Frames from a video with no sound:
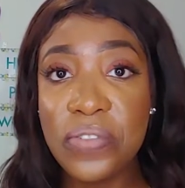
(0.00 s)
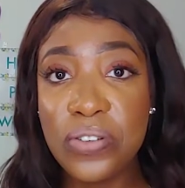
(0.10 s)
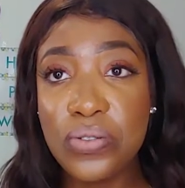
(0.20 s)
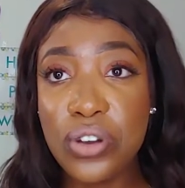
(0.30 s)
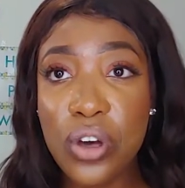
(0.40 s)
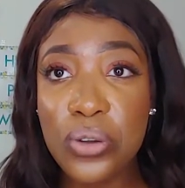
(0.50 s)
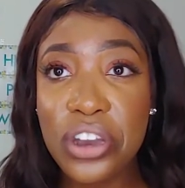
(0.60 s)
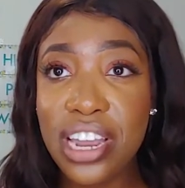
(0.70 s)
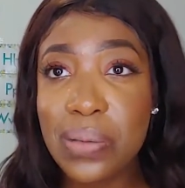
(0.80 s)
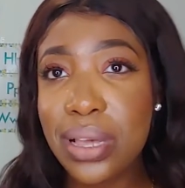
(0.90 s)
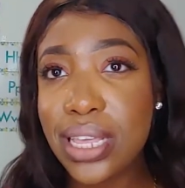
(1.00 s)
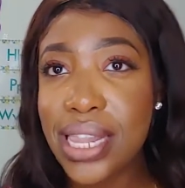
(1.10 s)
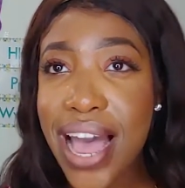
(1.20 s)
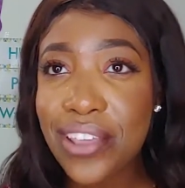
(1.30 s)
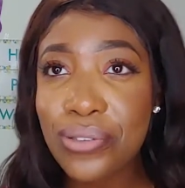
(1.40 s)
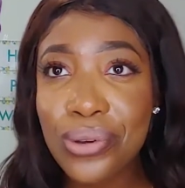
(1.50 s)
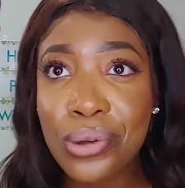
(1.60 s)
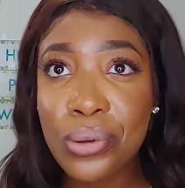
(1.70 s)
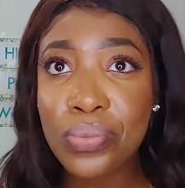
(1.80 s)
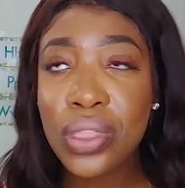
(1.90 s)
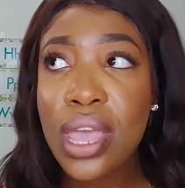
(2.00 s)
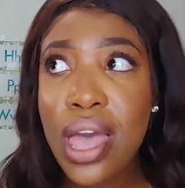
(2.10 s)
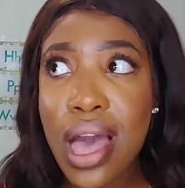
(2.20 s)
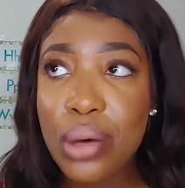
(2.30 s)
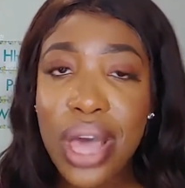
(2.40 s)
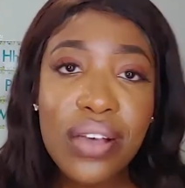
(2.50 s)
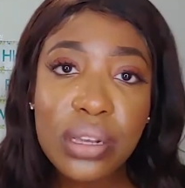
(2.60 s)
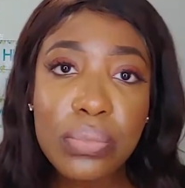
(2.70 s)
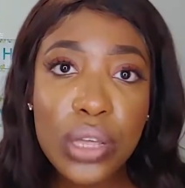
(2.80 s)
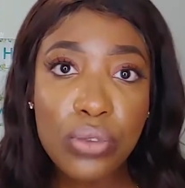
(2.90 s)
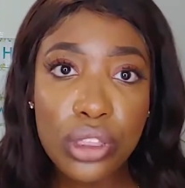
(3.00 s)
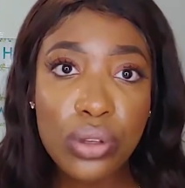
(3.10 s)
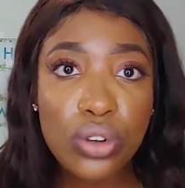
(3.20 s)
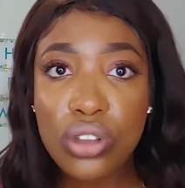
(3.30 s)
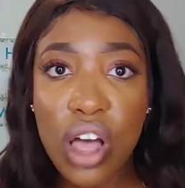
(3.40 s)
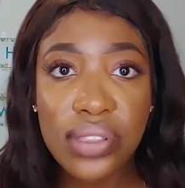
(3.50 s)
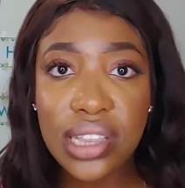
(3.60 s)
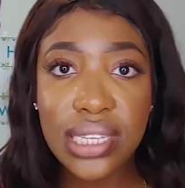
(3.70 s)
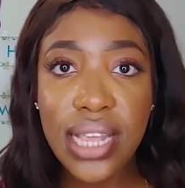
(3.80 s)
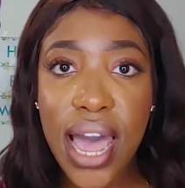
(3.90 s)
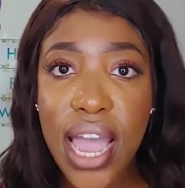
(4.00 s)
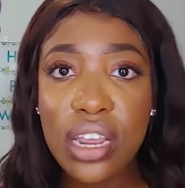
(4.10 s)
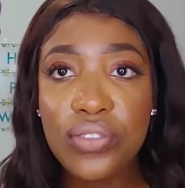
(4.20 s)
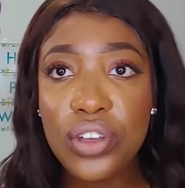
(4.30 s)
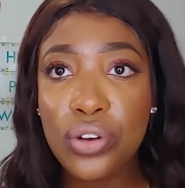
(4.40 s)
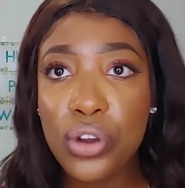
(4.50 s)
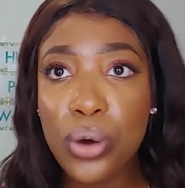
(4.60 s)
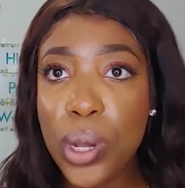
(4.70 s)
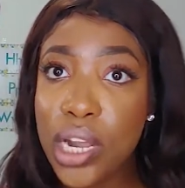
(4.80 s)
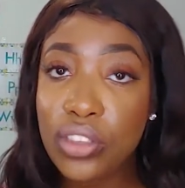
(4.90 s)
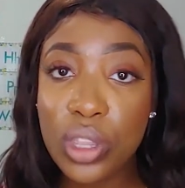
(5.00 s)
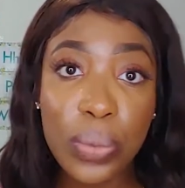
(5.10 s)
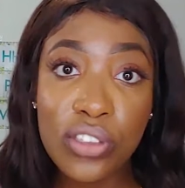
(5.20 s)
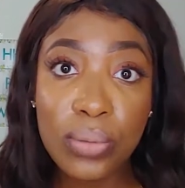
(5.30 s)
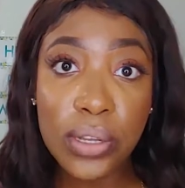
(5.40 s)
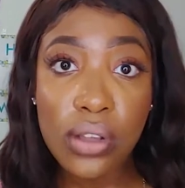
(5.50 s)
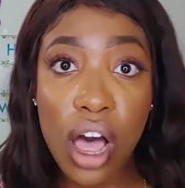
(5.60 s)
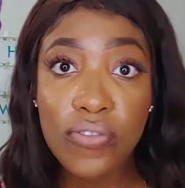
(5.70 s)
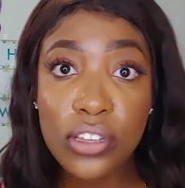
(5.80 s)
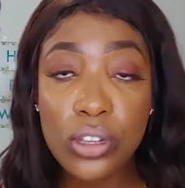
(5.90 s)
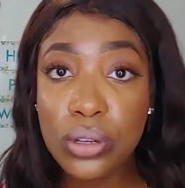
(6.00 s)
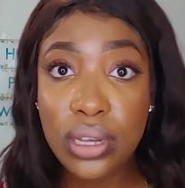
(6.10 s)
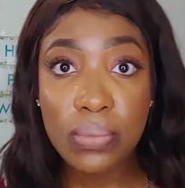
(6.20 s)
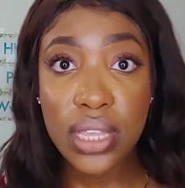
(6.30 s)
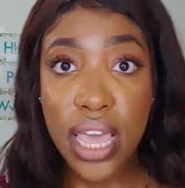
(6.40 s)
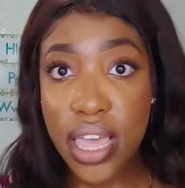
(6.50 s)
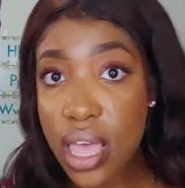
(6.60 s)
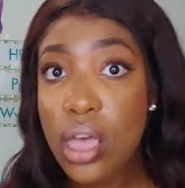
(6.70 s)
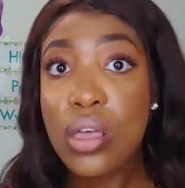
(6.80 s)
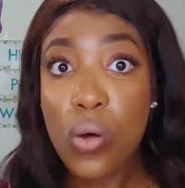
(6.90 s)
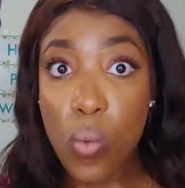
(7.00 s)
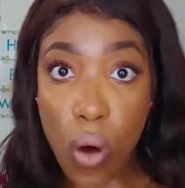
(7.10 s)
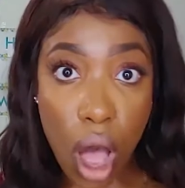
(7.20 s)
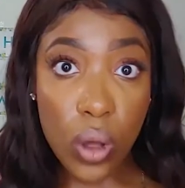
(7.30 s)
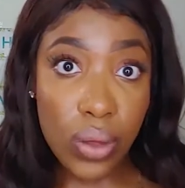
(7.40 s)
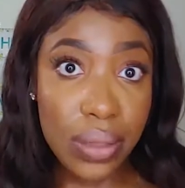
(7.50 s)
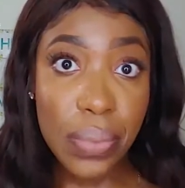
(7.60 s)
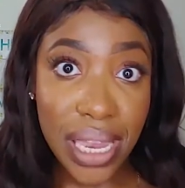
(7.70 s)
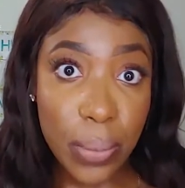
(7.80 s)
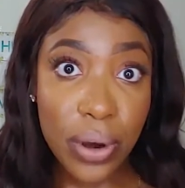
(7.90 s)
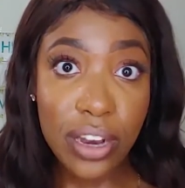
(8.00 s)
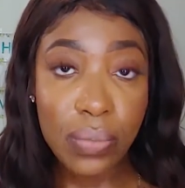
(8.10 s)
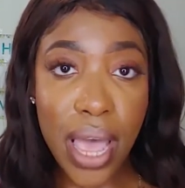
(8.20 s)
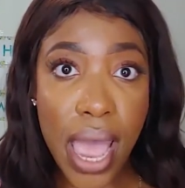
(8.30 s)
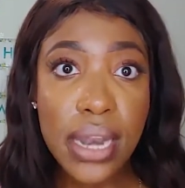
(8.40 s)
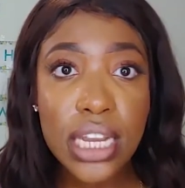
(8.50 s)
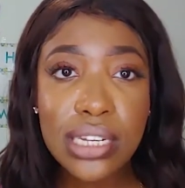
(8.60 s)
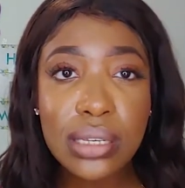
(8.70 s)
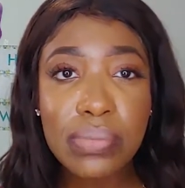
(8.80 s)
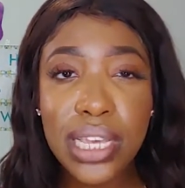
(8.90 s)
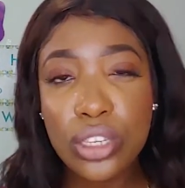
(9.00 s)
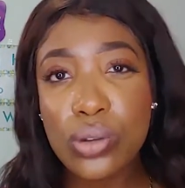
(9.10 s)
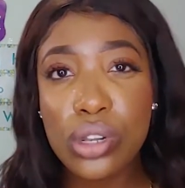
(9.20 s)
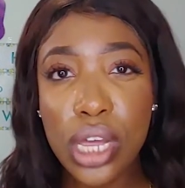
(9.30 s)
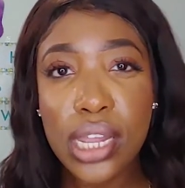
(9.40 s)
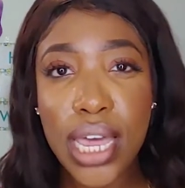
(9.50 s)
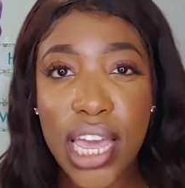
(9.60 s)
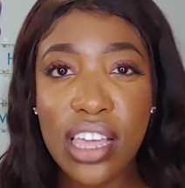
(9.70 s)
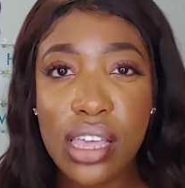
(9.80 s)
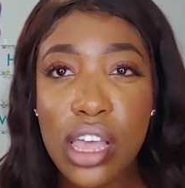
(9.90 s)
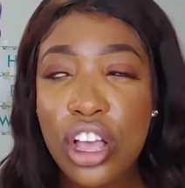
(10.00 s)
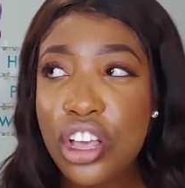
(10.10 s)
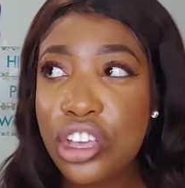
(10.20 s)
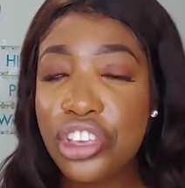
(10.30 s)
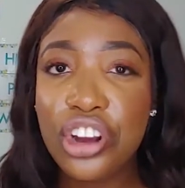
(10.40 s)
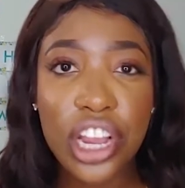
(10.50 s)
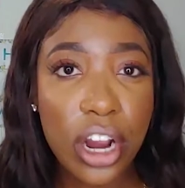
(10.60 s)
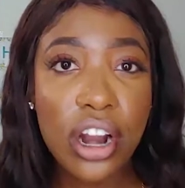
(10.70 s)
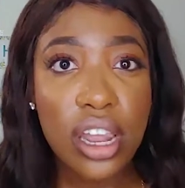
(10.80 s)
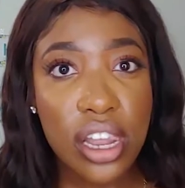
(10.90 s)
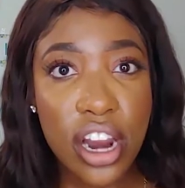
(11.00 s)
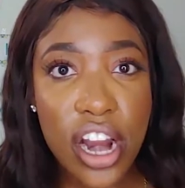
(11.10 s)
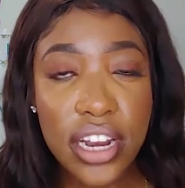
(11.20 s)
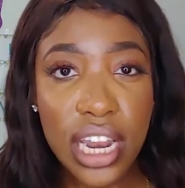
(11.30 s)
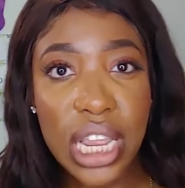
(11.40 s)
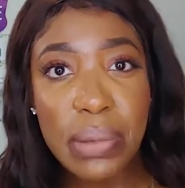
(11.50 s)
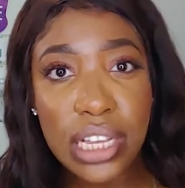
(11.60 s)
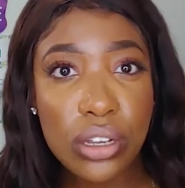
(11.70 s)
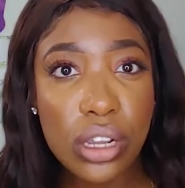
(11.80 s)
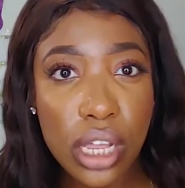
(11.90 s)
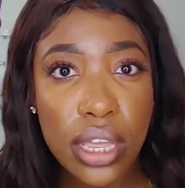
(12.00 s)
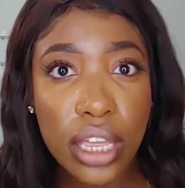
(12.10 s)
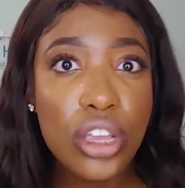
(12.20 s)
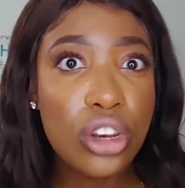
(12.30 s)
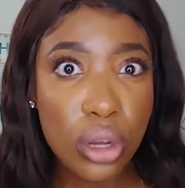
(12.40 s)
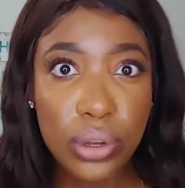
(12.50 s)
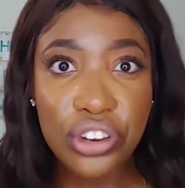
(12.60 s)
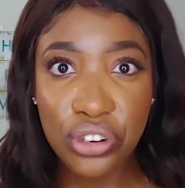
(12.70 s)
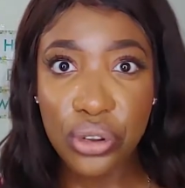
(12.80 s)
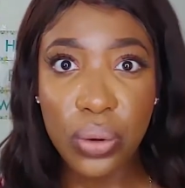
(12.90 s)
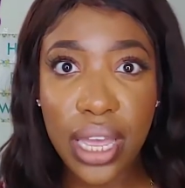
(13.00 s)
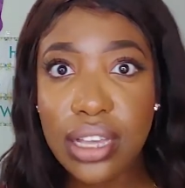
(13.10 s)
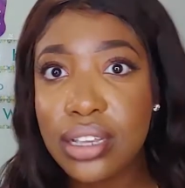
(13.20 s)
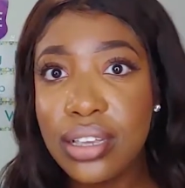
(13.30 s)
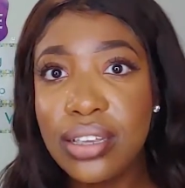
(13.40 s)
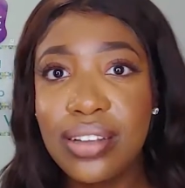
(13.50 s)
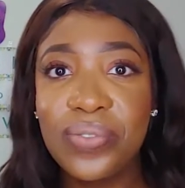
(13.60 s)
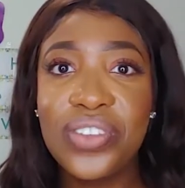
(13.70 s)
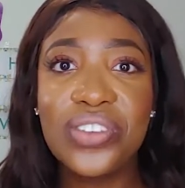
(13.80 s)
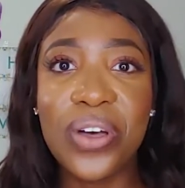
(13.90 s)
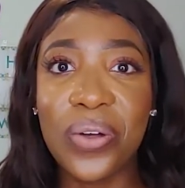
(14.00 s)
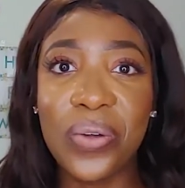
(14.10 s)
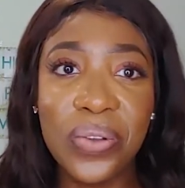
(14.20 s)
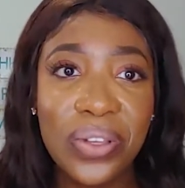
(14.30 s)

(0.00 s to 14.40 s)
you know you're going to be in the classroom, have something with you just off to the side. If you know you're going down to the principal's office to do something, walk with paper and pen. It just makes you look like you're here to learn, and it makes you look like you know what you're doing. So